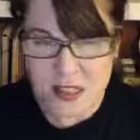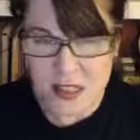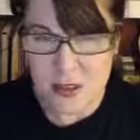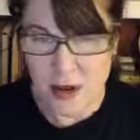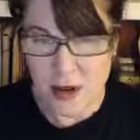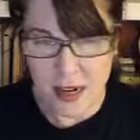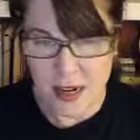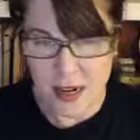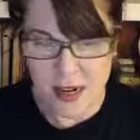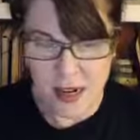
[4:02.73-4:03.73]
aren't like
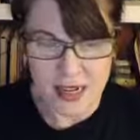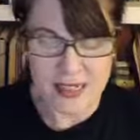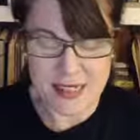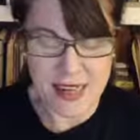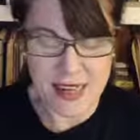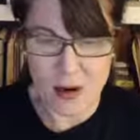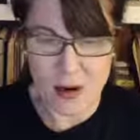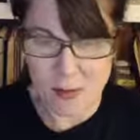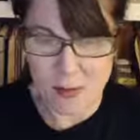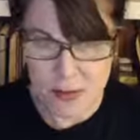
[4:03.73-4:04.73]
hiking down Mount
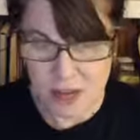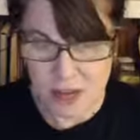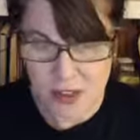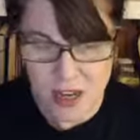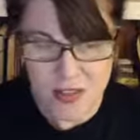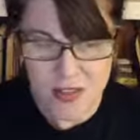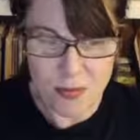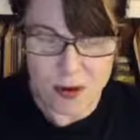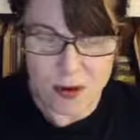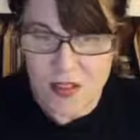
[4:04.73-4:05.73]
Everest. Look at them.
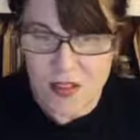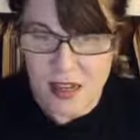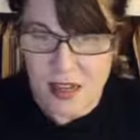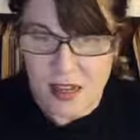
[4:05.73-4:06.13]
They're nothing.